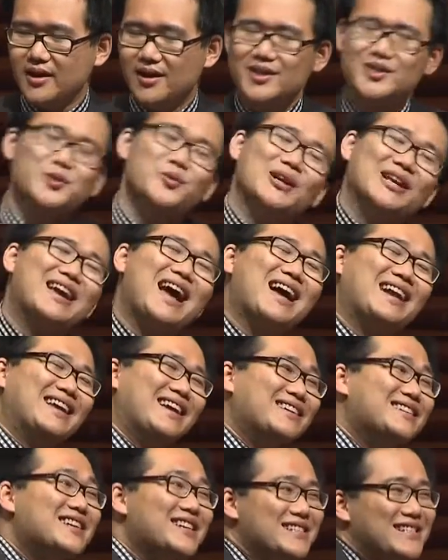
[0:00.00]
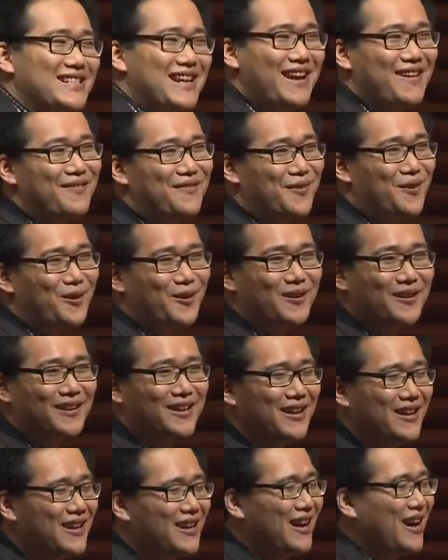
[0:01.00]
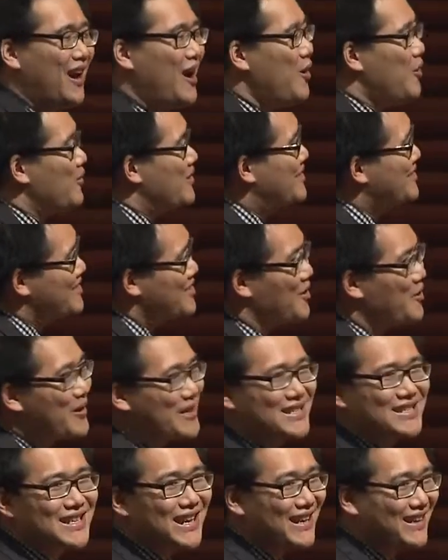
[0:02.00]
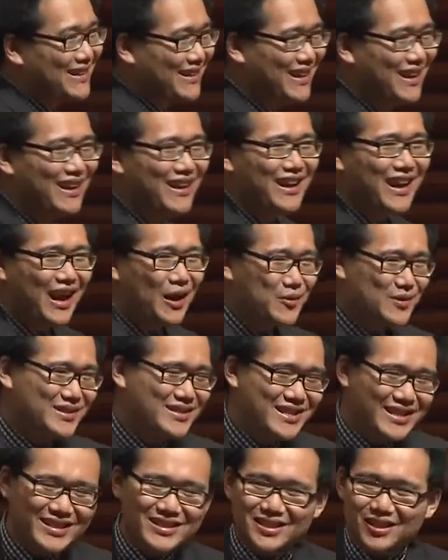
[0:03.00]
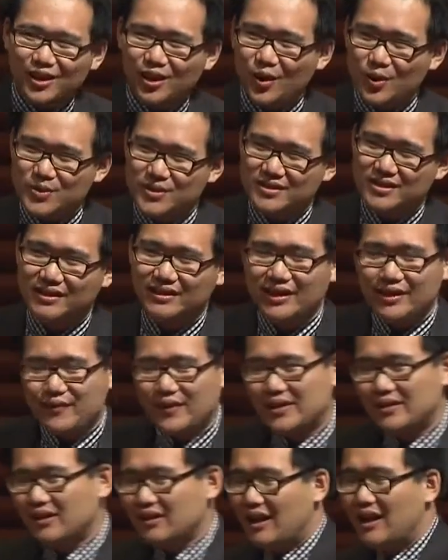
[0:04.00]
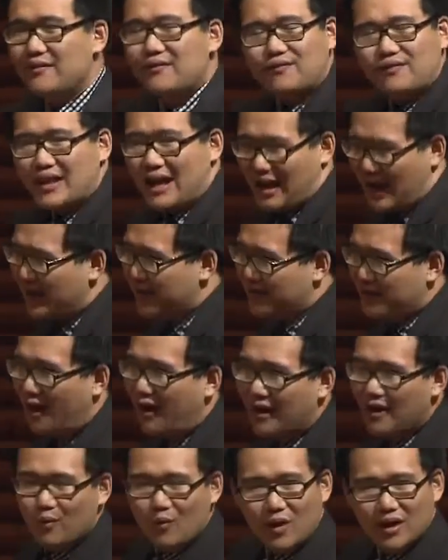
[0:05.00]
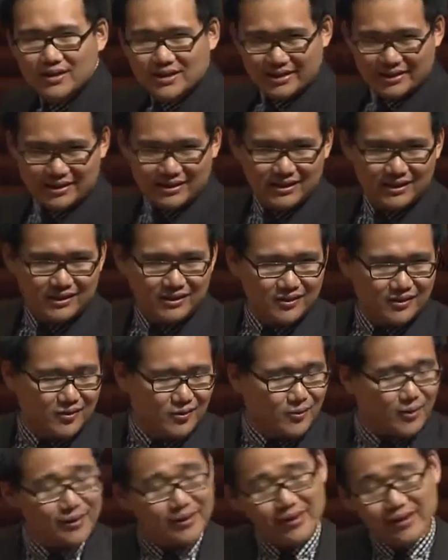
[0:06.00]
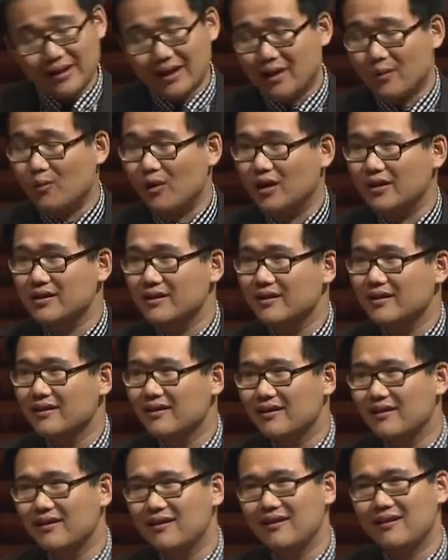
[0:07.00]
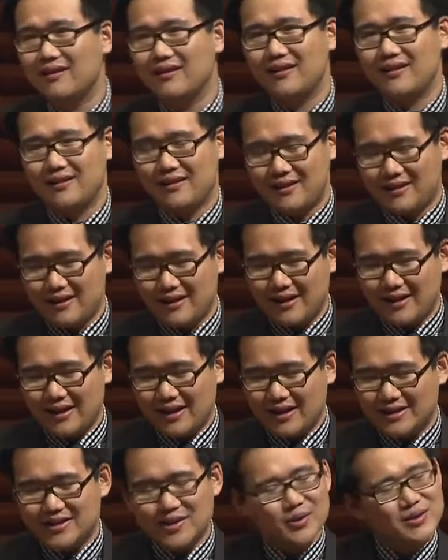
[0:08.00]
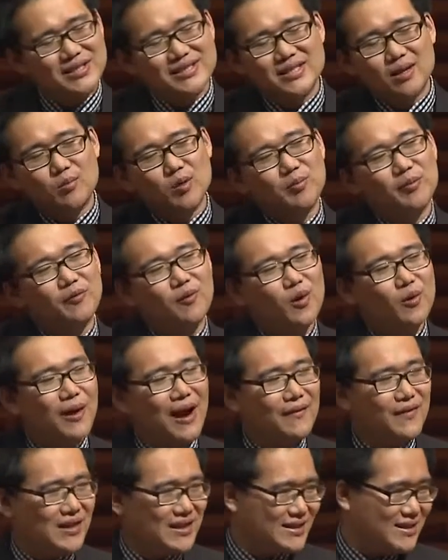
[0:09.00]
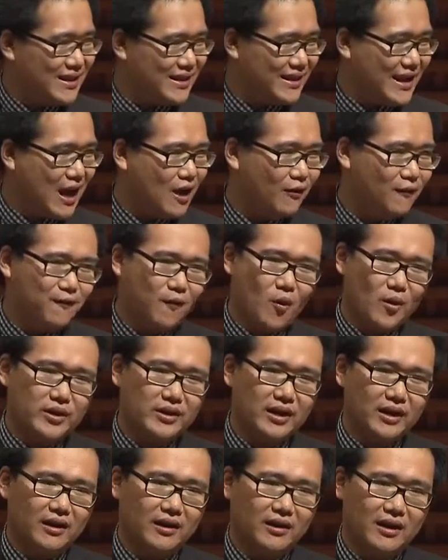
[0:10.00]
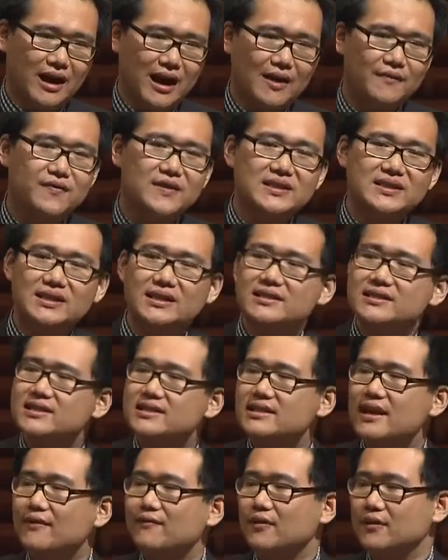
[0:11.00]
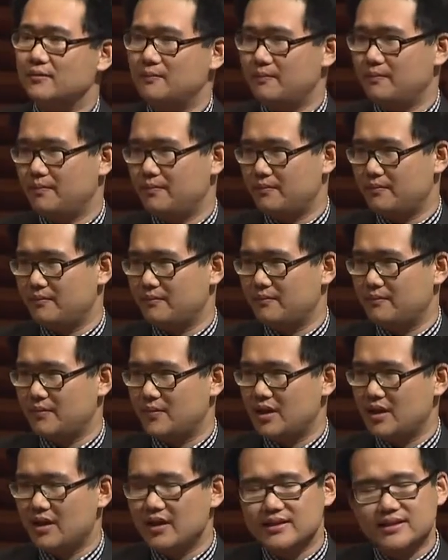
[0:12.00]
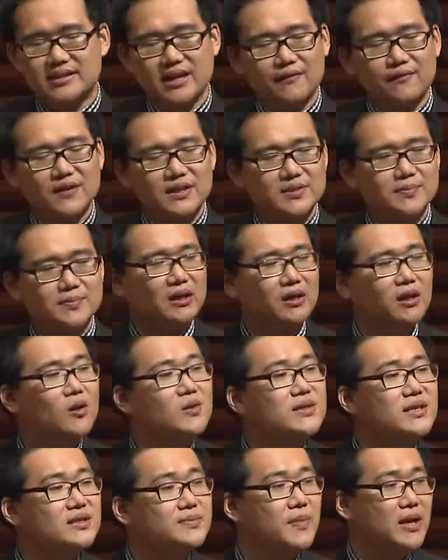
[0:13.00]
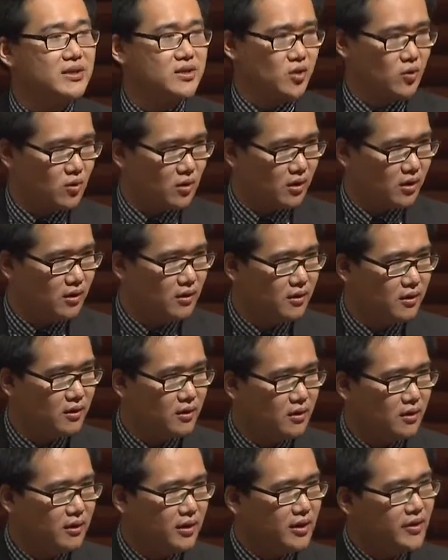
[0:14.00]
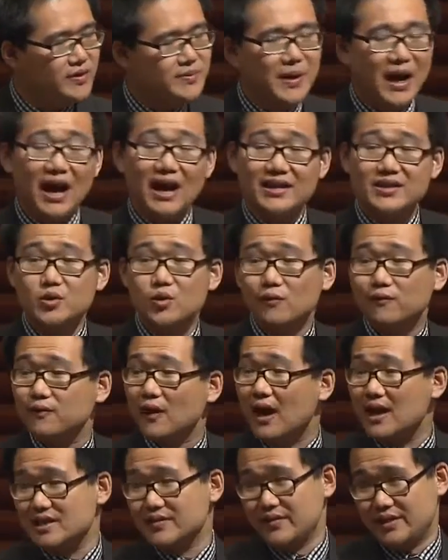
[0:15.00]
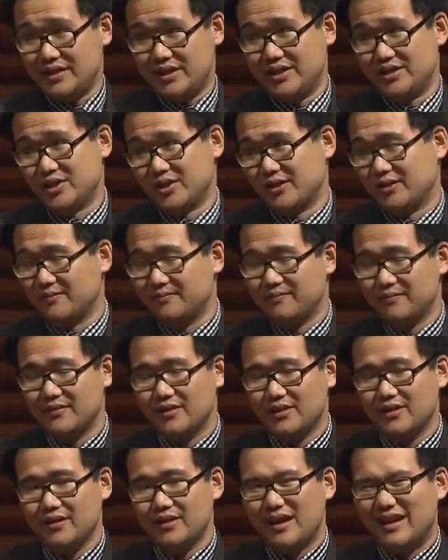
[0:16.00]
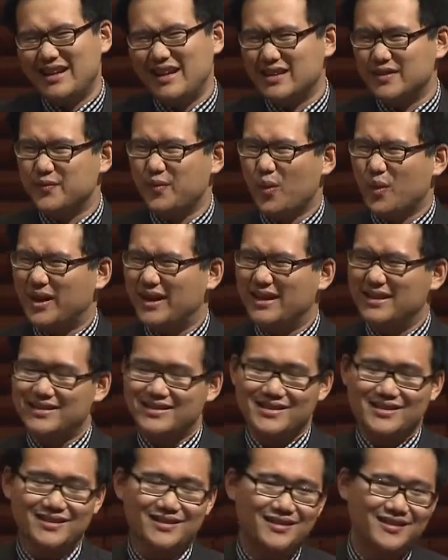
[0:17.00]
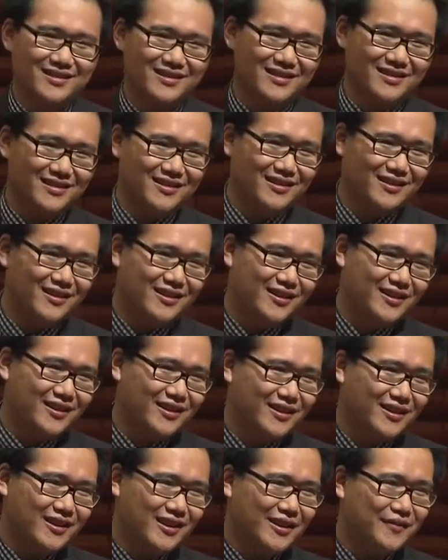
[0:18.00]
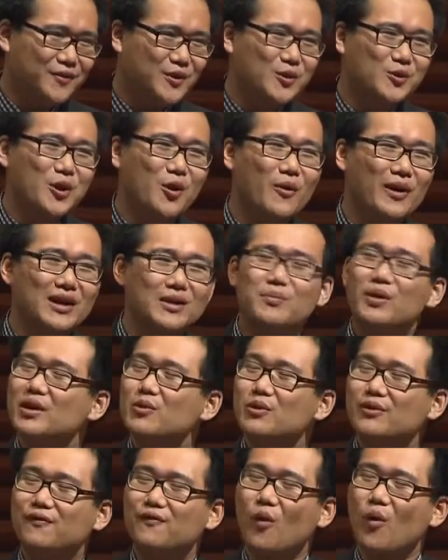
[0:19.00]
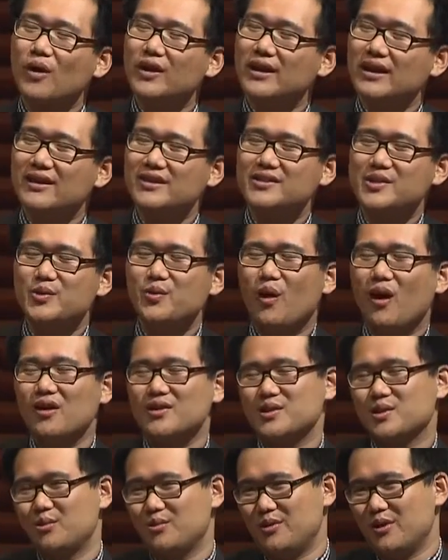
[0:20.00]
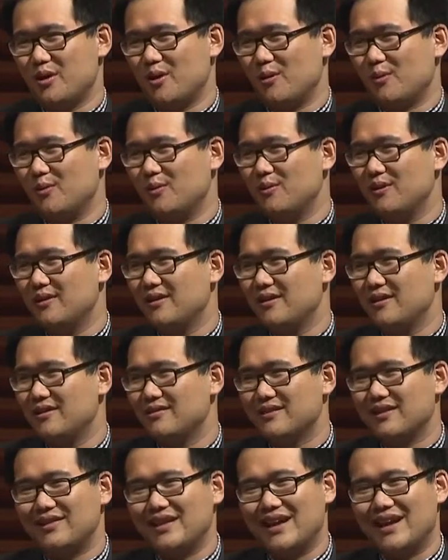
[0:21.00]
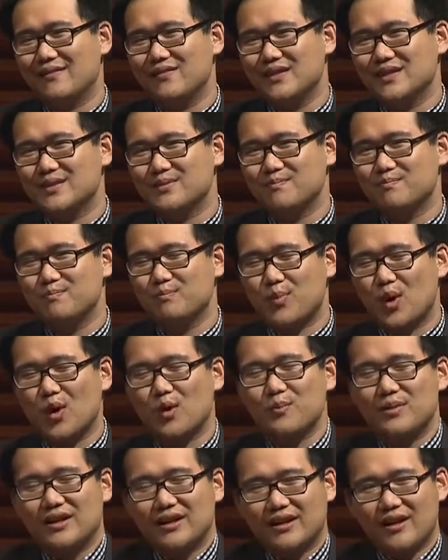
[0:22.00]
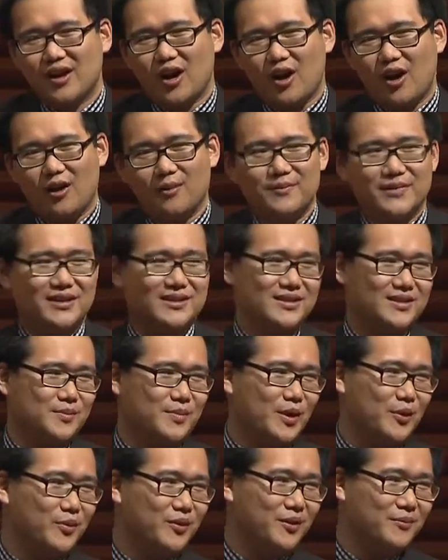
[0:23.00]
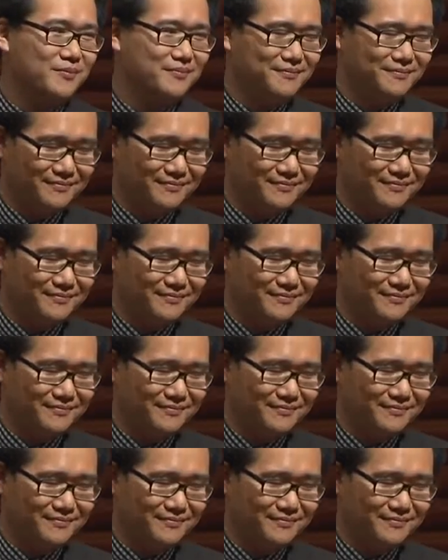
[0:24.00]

So when I got into Stanford, I was so excited. I was this close to living the life that I thought I wanted, or I think I want. And so the summer before arriving to sunny California, I visited Stefan. Stefan closest mentor. He was my high school philosophy teacher, and he has 4 kids. And if you know anybody with 4 kids, you also know that they have this permanent calmness about them.